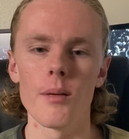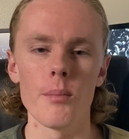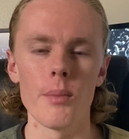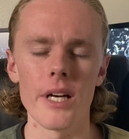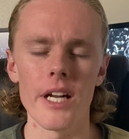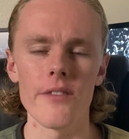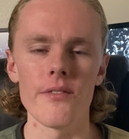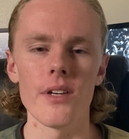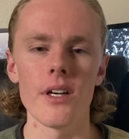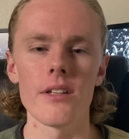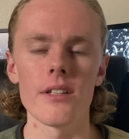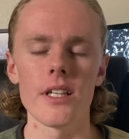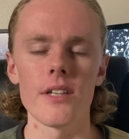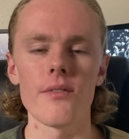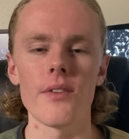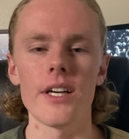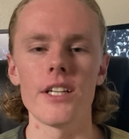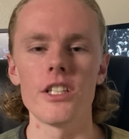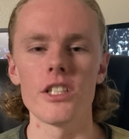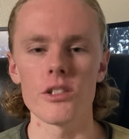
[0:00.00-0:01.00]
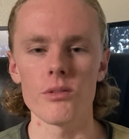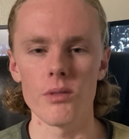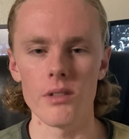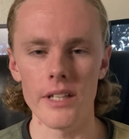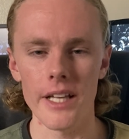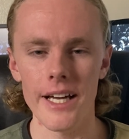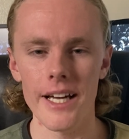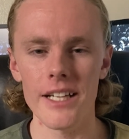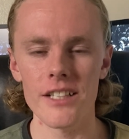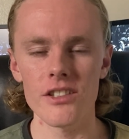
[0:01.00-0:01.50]
But I found that if I just
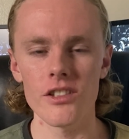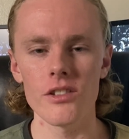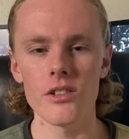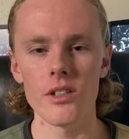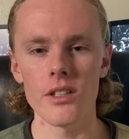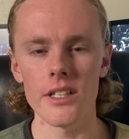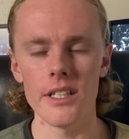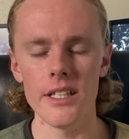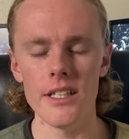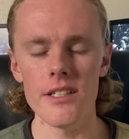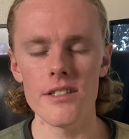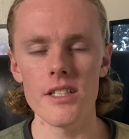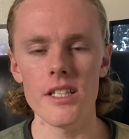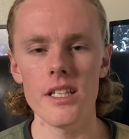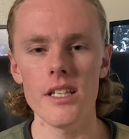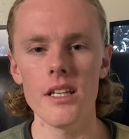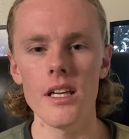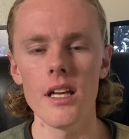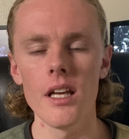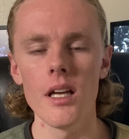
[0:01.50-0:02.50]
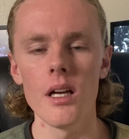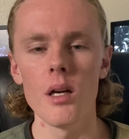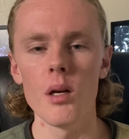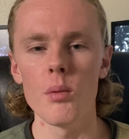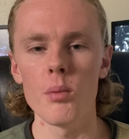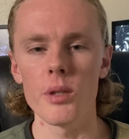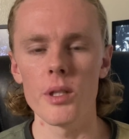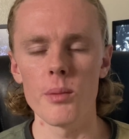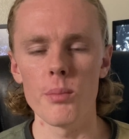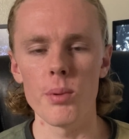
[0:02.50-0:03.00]
relaxed, took it easy,
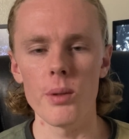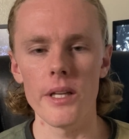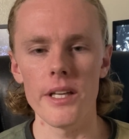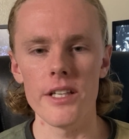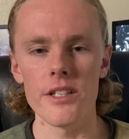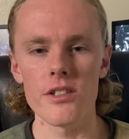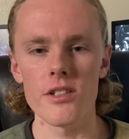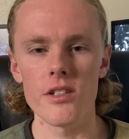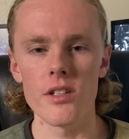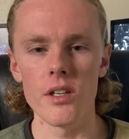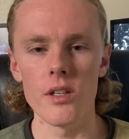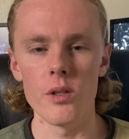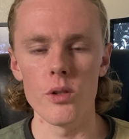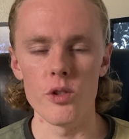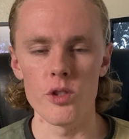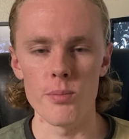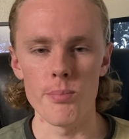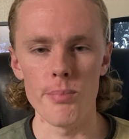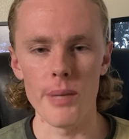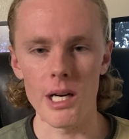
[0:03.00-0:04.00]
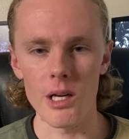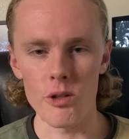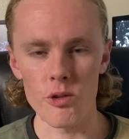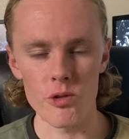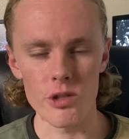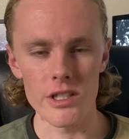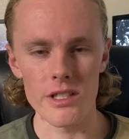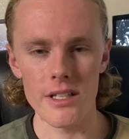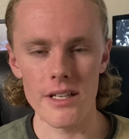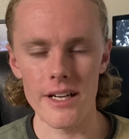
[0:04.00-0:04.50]
put in place those
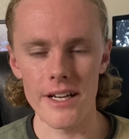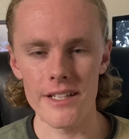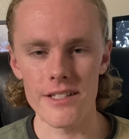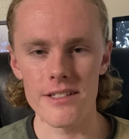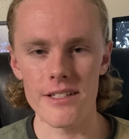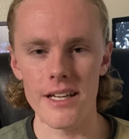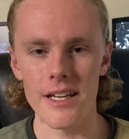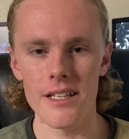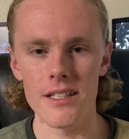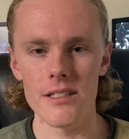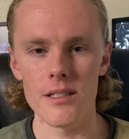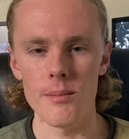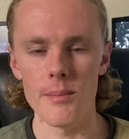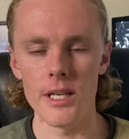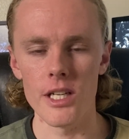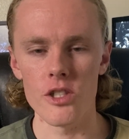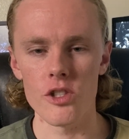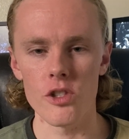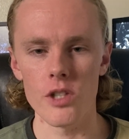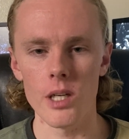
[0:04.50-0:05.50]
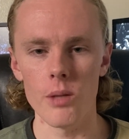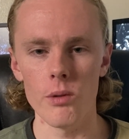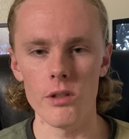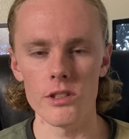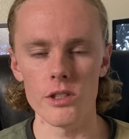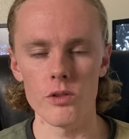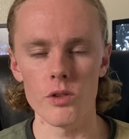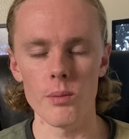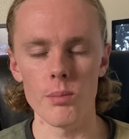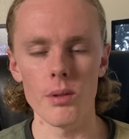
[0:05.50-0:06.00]
boundaries that I set to make sure I
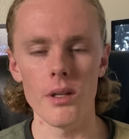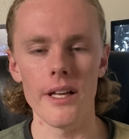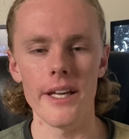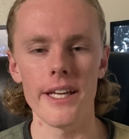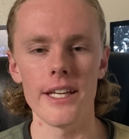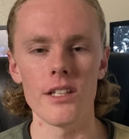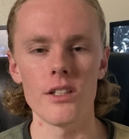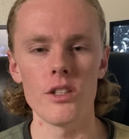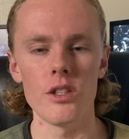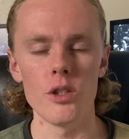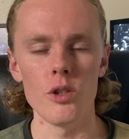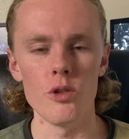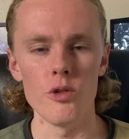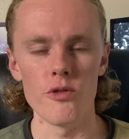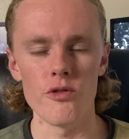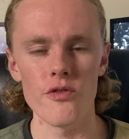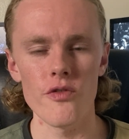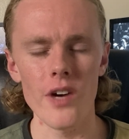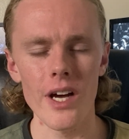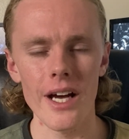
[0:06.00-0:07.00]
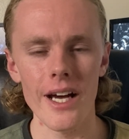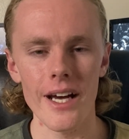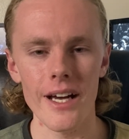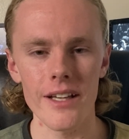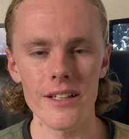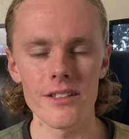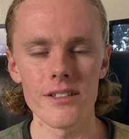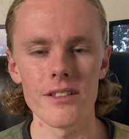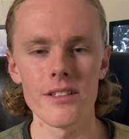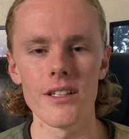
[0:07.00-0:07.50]
wasn't replying too
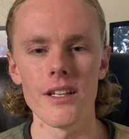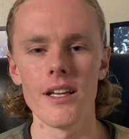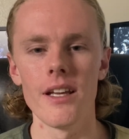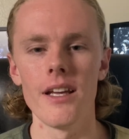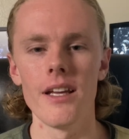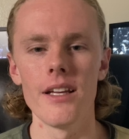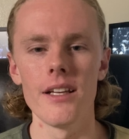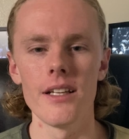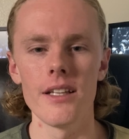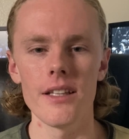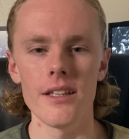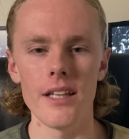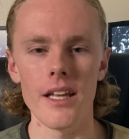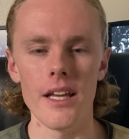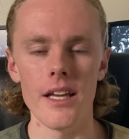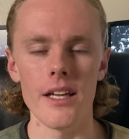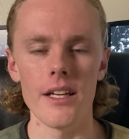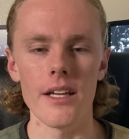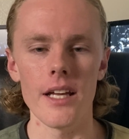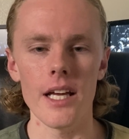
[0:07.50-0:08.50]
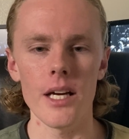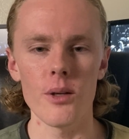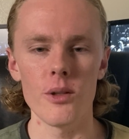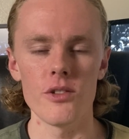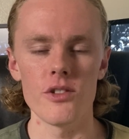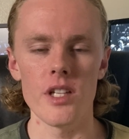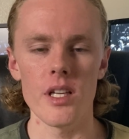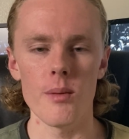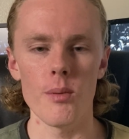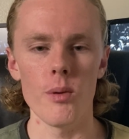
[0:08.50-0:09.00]
fast, then I
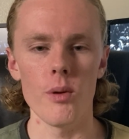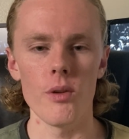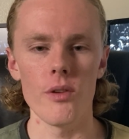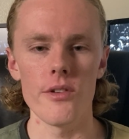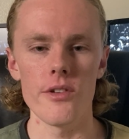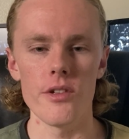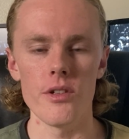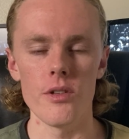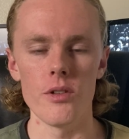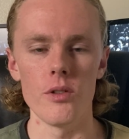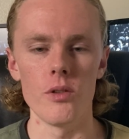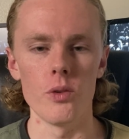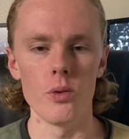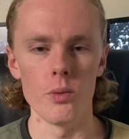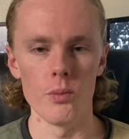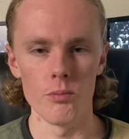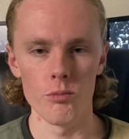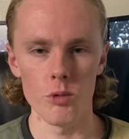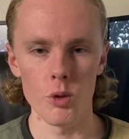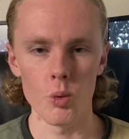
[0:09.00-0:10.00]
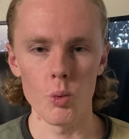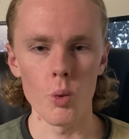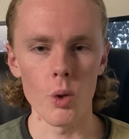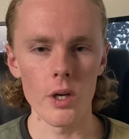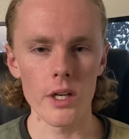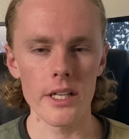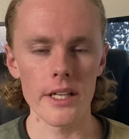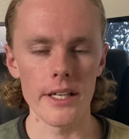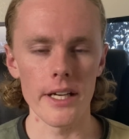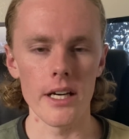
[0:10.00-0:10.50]
was able to
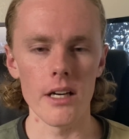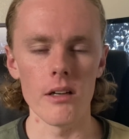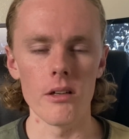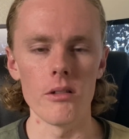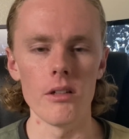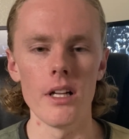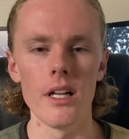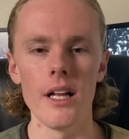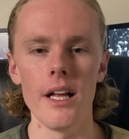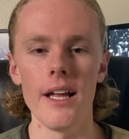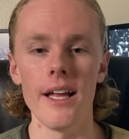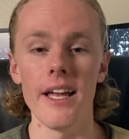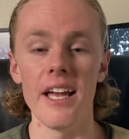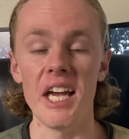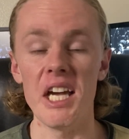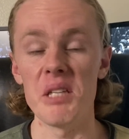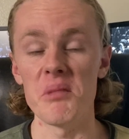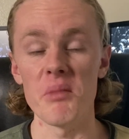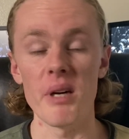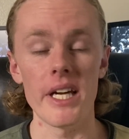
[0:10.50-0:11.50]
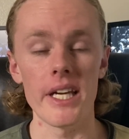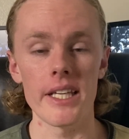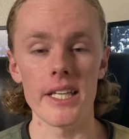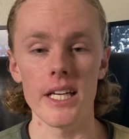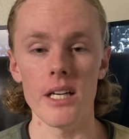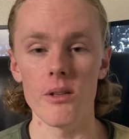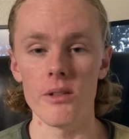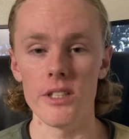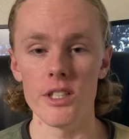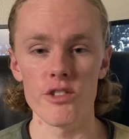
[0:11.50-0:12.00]
work it out and my
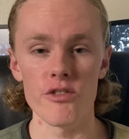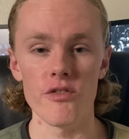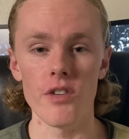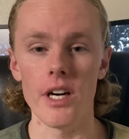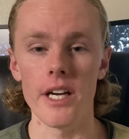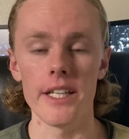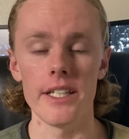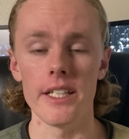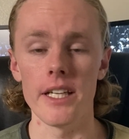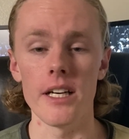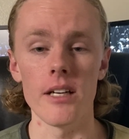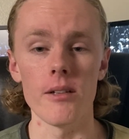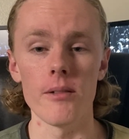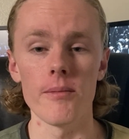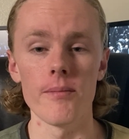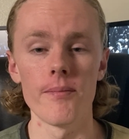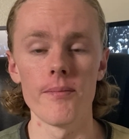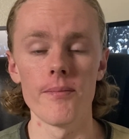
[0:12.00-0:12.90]
account is fine now.